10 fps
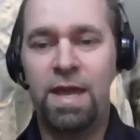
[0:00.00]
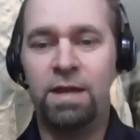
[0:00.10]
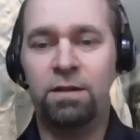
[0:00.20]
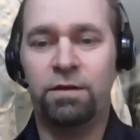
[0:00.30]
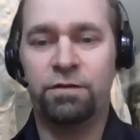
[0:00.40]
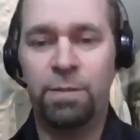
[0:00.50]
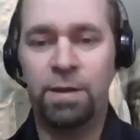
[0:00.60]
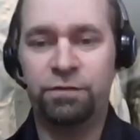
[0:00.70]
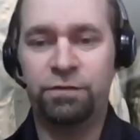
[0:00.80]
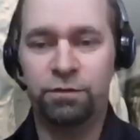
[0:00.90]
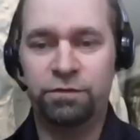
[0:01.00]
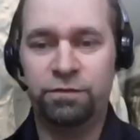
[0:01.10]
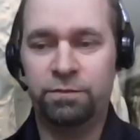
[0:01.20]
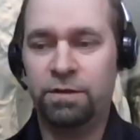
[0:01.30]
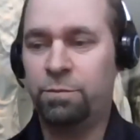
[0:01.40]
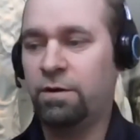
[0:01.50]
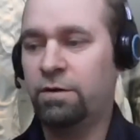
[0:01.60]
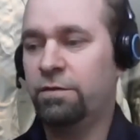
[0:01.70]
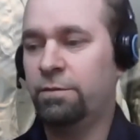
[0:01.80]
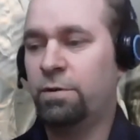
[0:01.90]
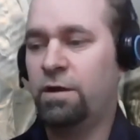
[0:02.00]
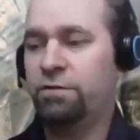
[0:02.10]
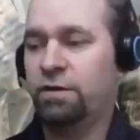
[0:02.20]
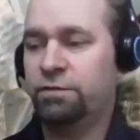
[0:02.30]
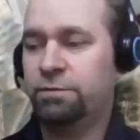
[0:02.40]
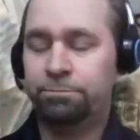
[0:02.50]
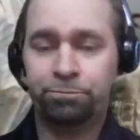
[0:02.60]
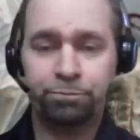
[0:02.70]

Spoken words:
analog spacesuits as part of their projects.